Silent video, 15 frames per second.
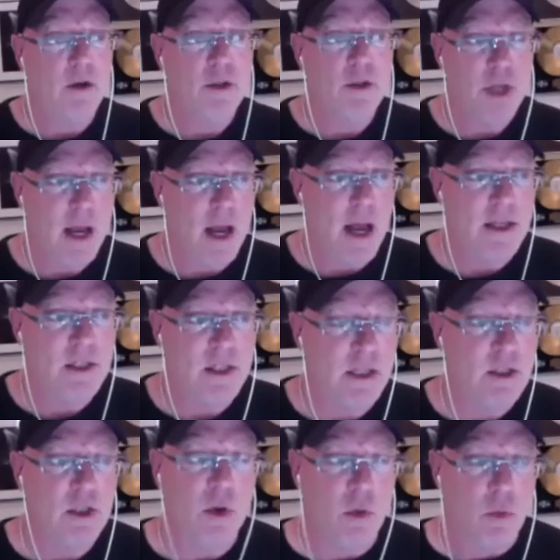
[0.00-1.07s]
yeah. I said,
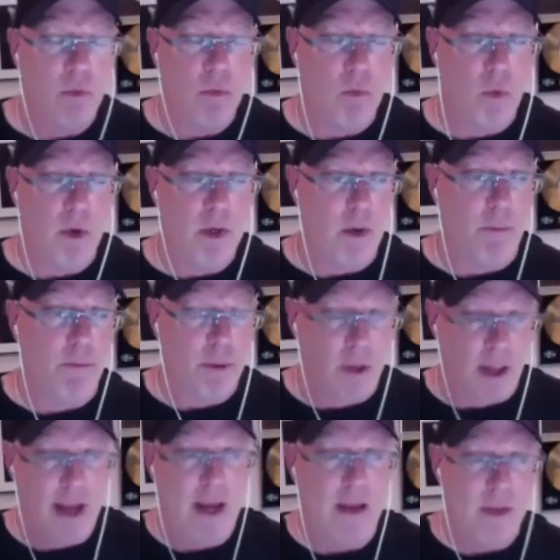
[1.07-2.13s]
so what do you
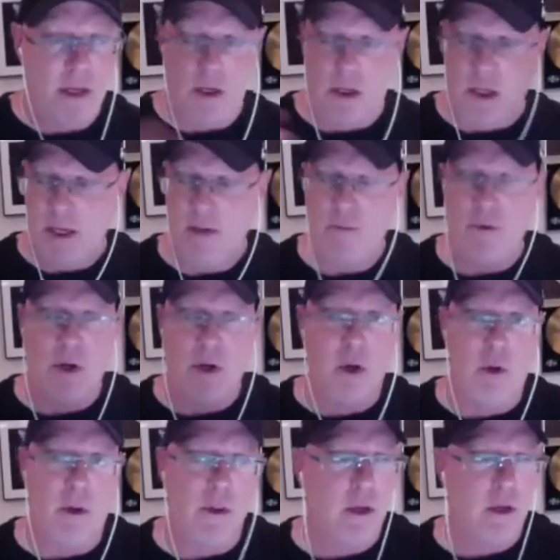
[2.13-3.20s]
play and then you leave and you go to
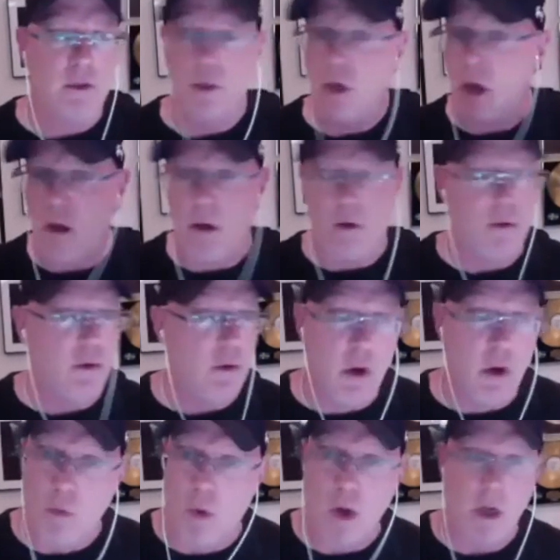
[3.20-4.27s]
another? He goes, no, you
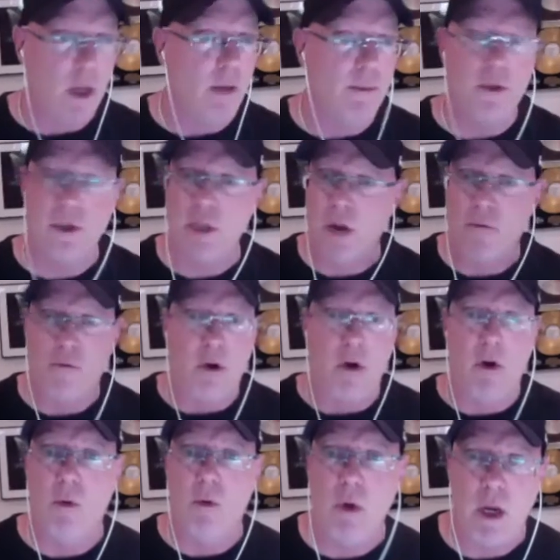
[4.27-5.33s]
go to one club, you stay for a
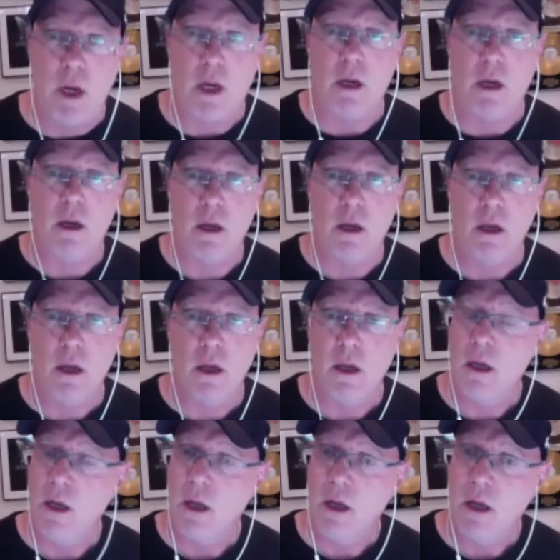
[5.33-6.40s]
whole week.
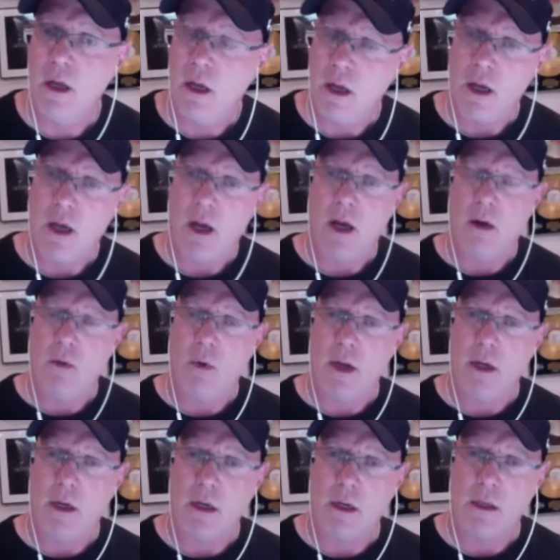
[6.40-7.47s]
I went,
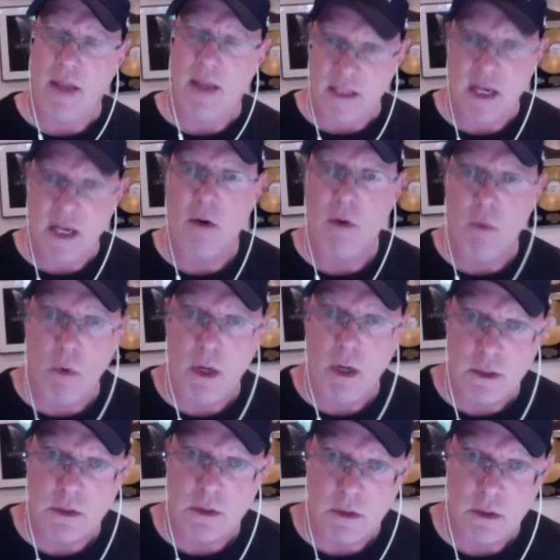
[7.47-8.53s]
that's how it
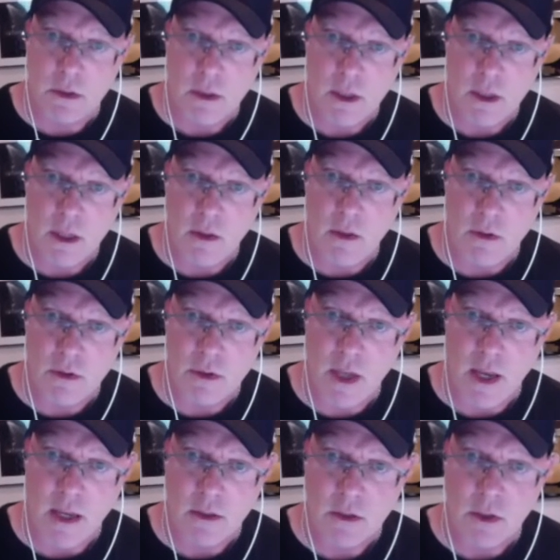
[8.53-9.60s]
was in those
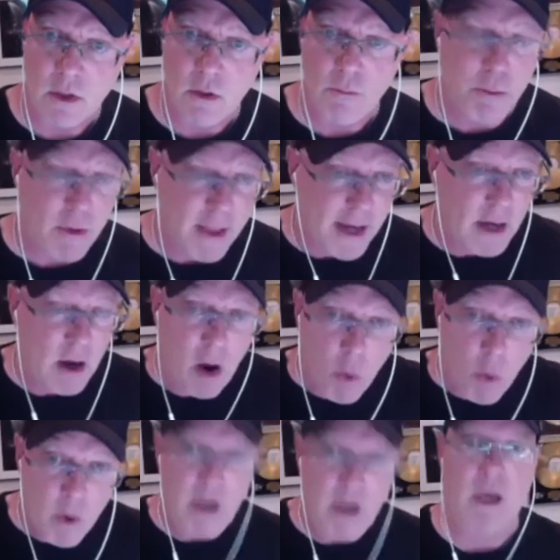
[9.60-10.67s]
days. You played a
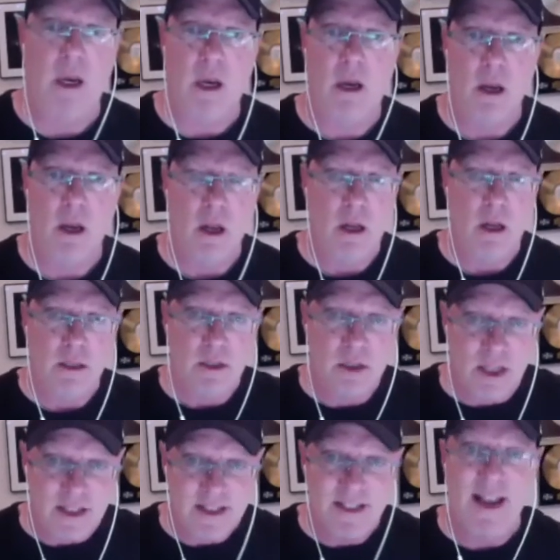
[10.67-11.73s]
week,
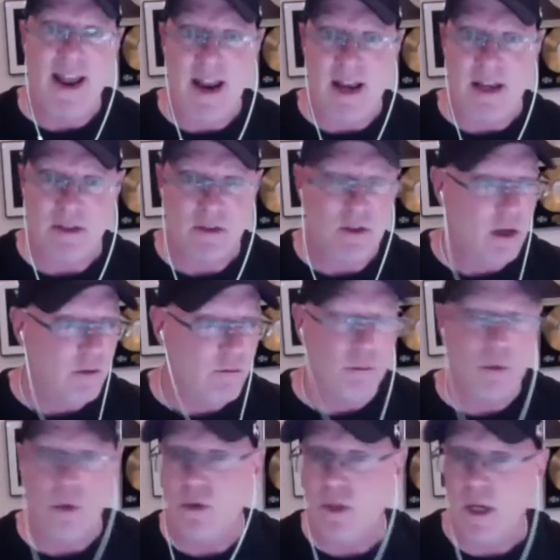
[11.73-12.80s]
6 days, from
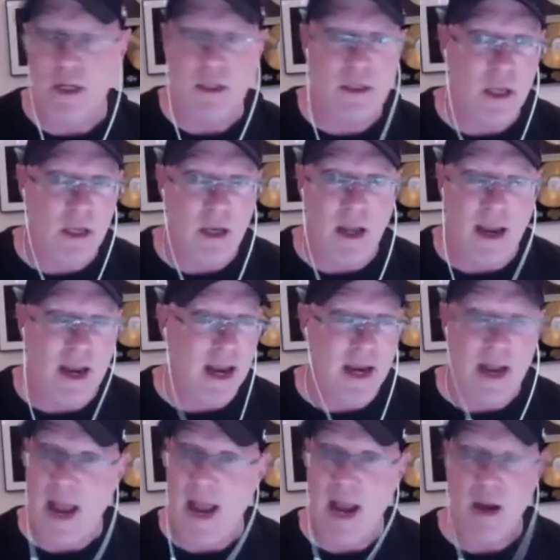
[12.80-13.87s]
Tuesday to Sunday in
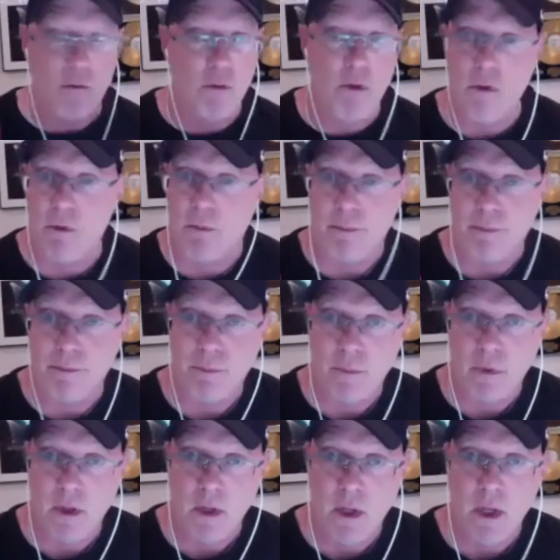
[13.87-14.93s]
a room.
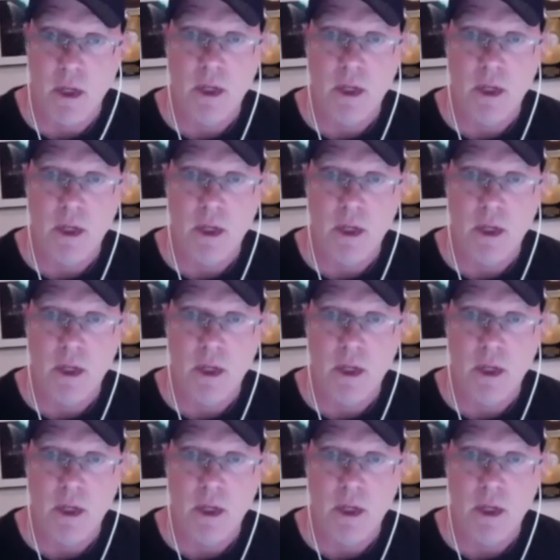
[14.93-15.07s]
Yeah.